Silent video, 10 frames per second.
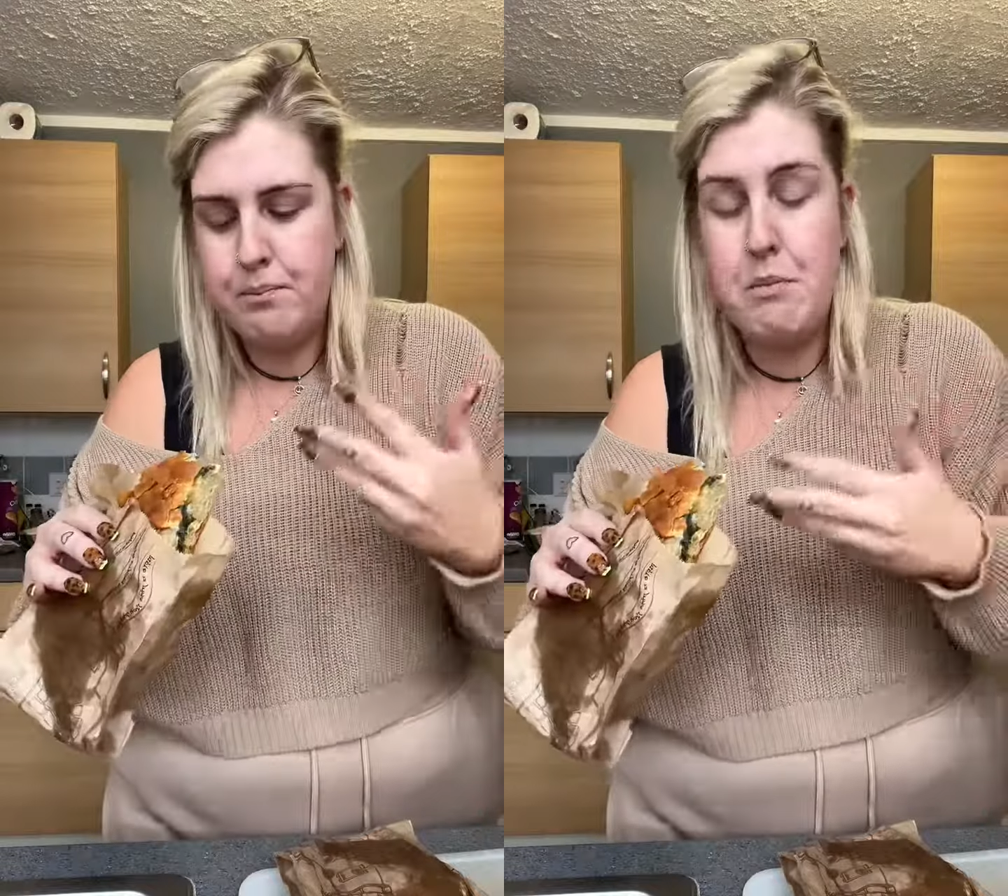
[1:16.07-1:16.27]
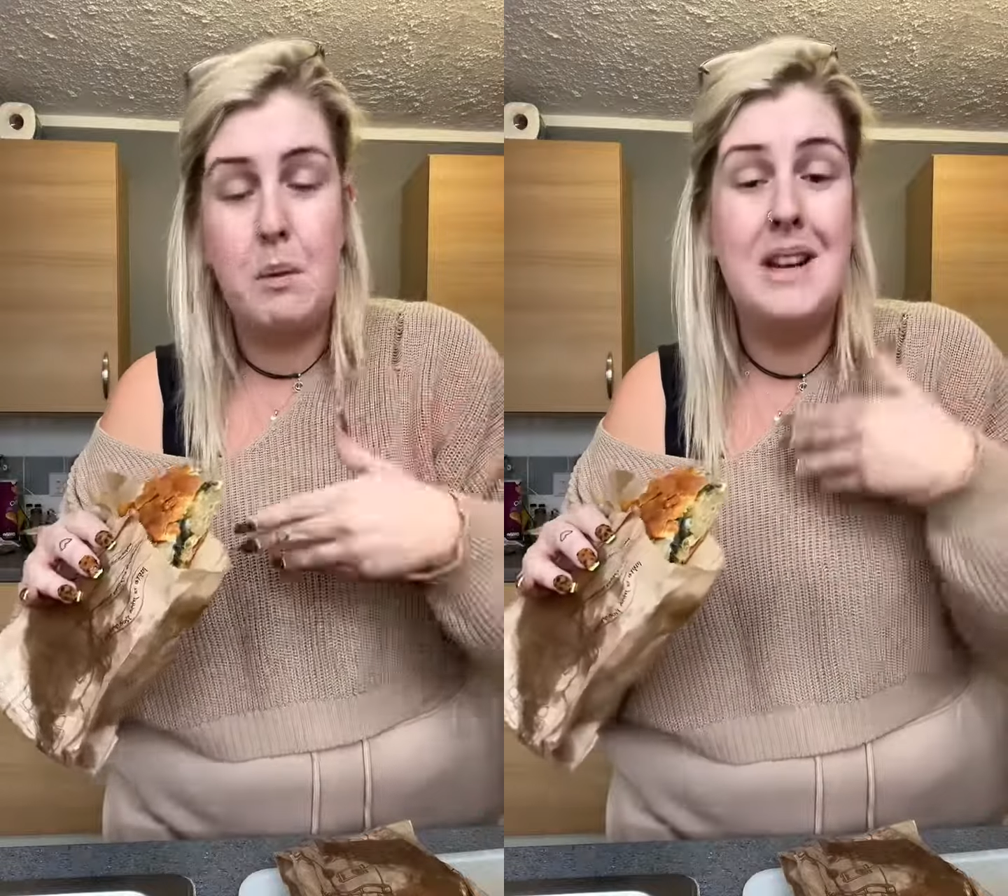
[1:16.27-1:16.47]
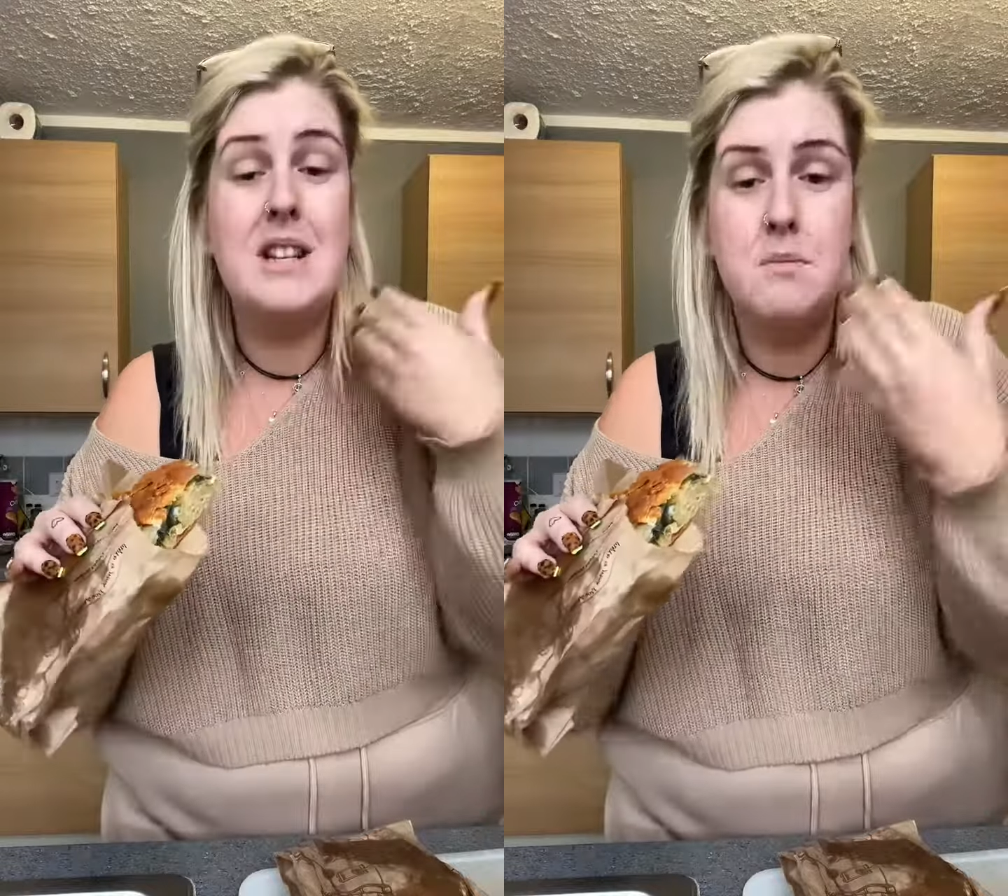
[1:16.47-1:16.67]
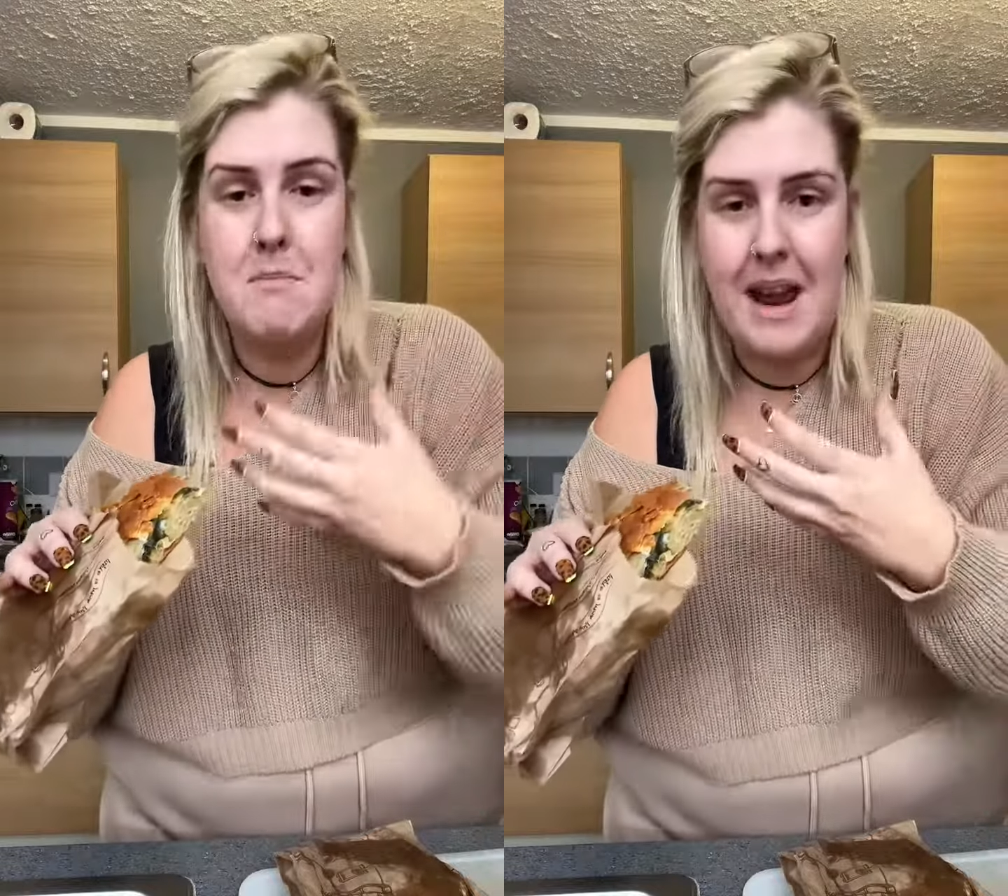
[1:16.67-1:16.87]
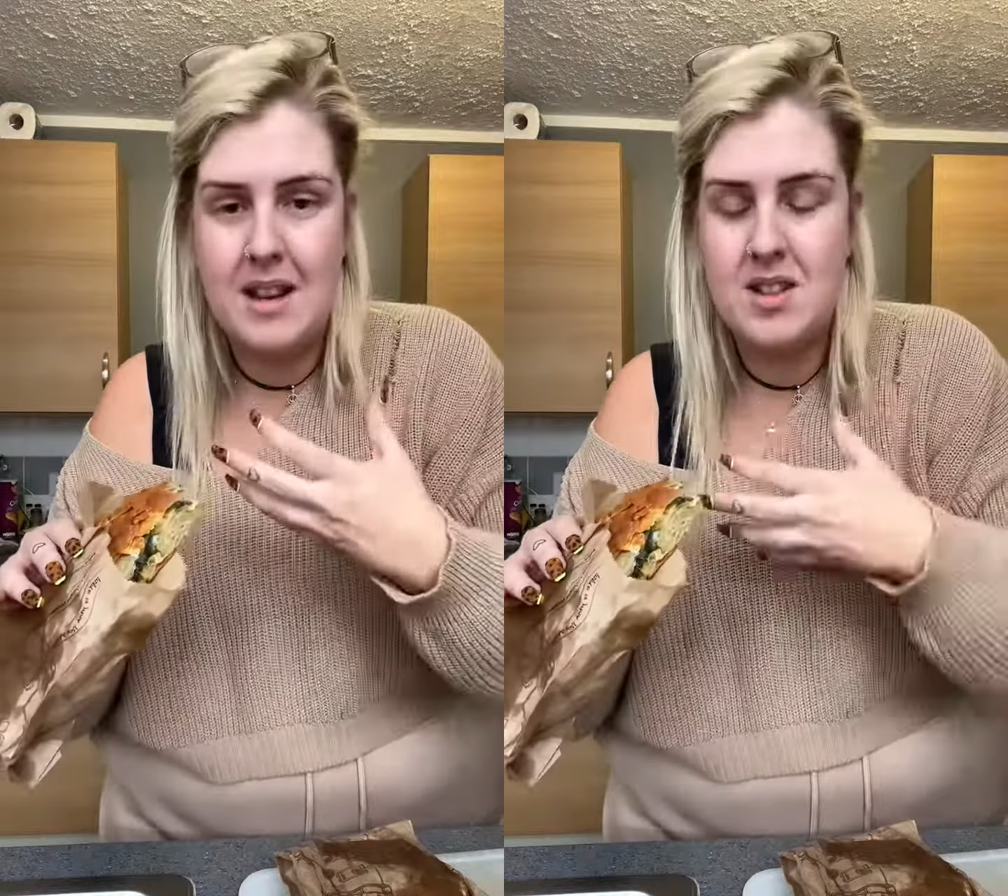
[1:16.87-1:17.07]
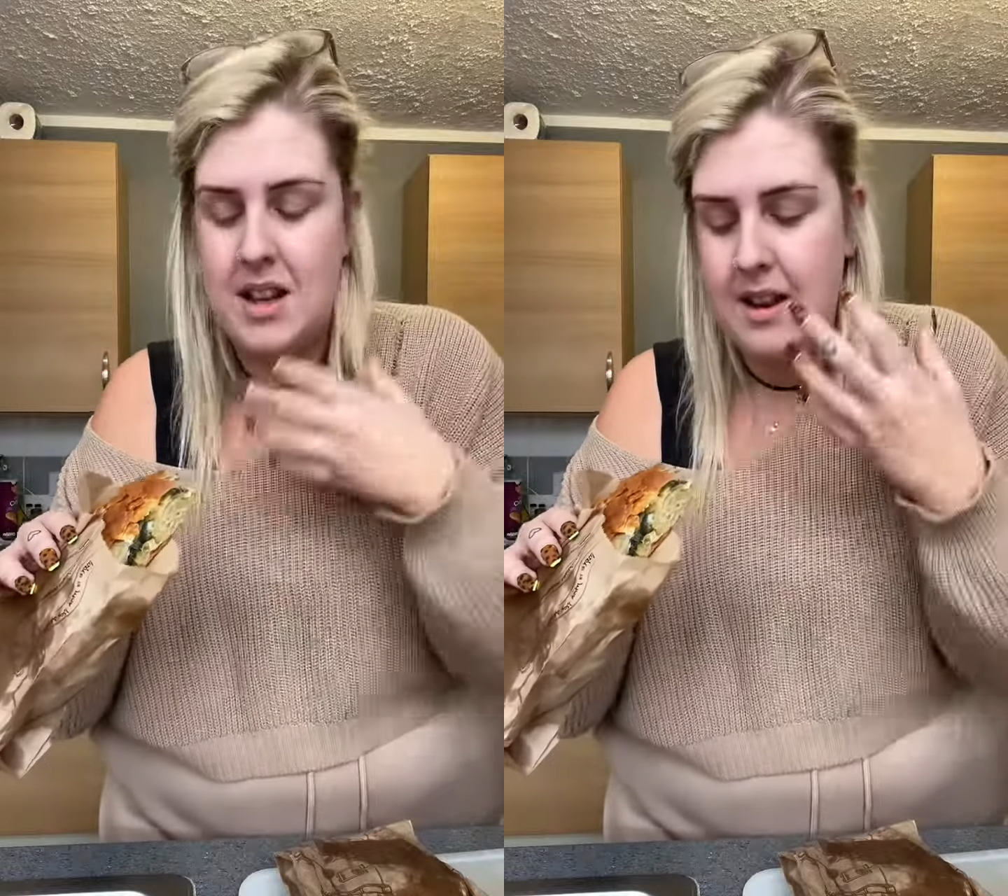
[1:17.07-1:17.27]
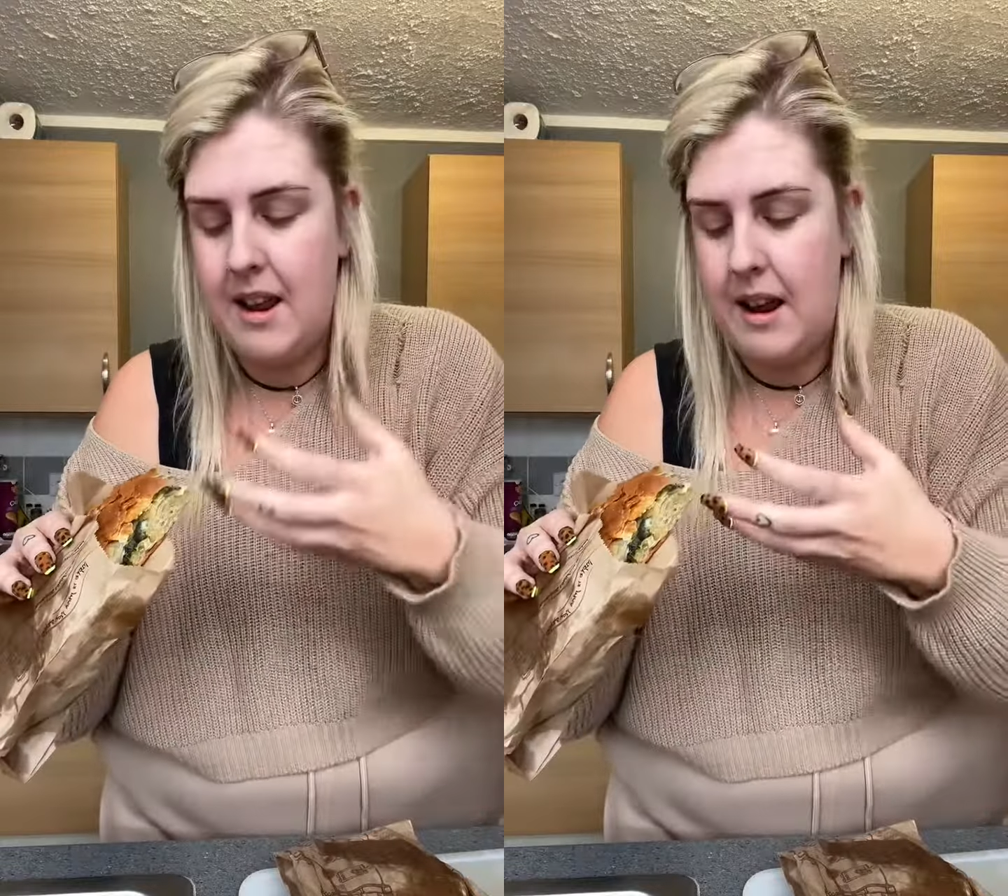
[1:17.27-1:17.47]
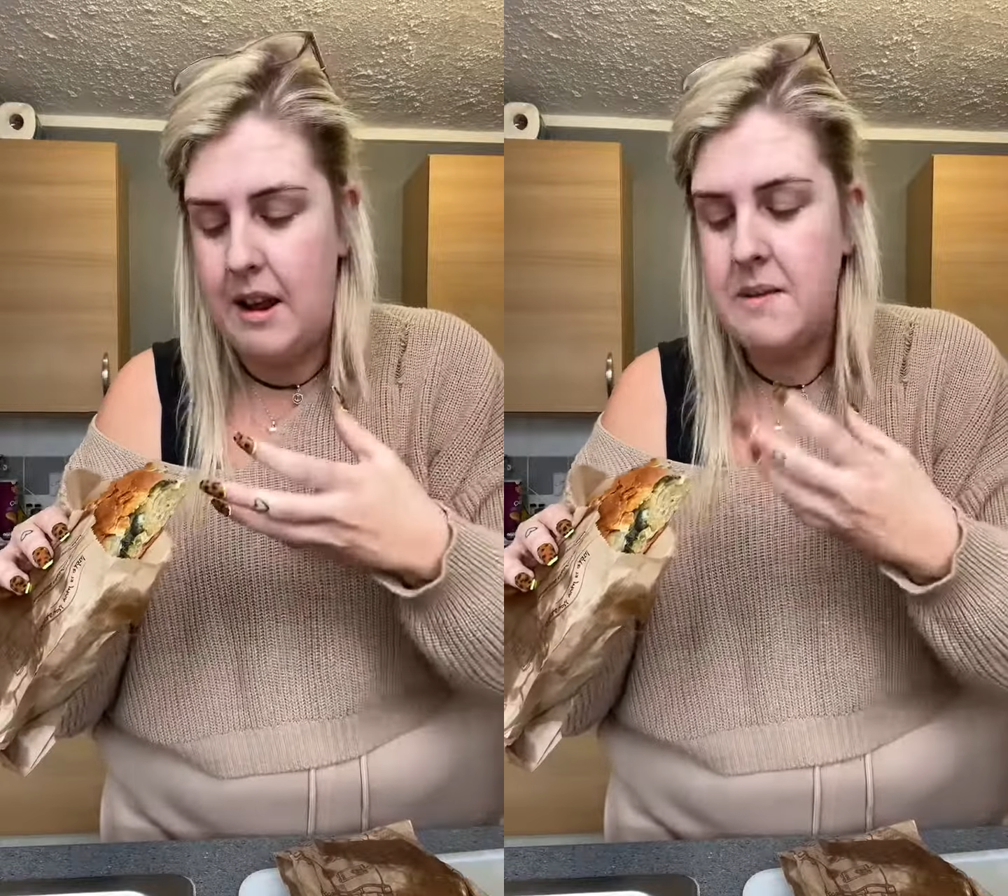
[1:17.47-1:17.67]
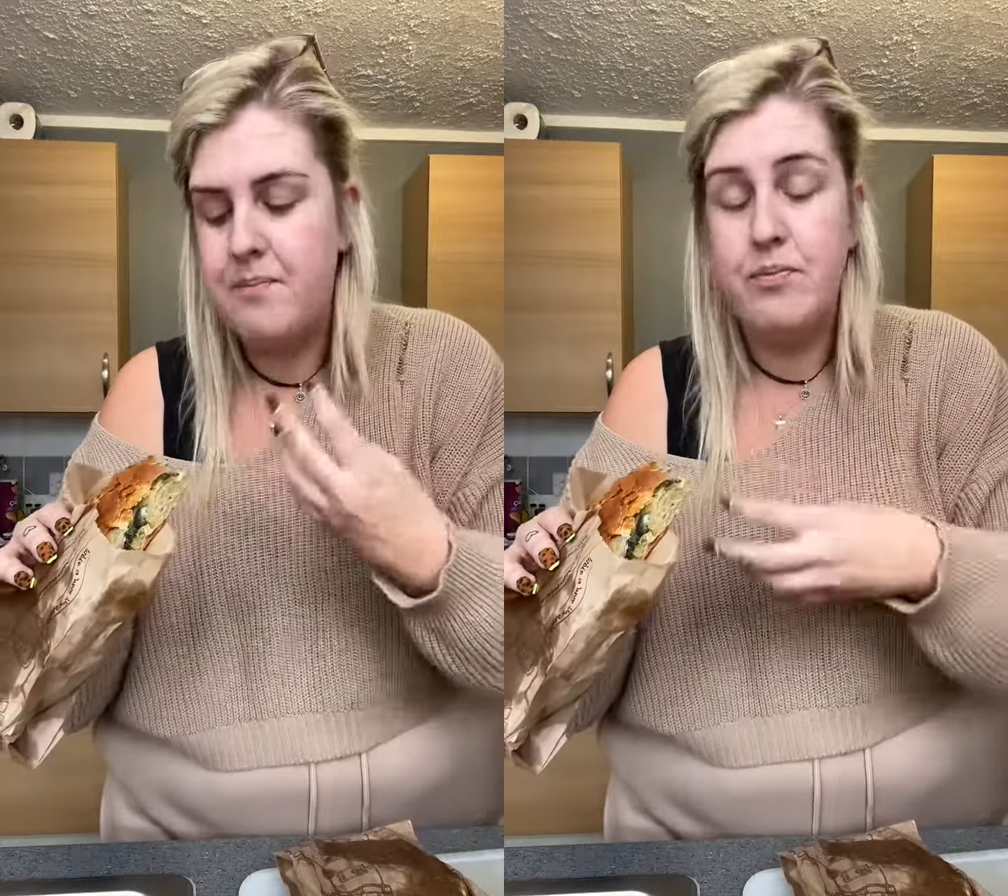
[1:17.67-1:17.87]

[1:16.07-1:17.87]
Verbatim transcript: But when it's mixed in here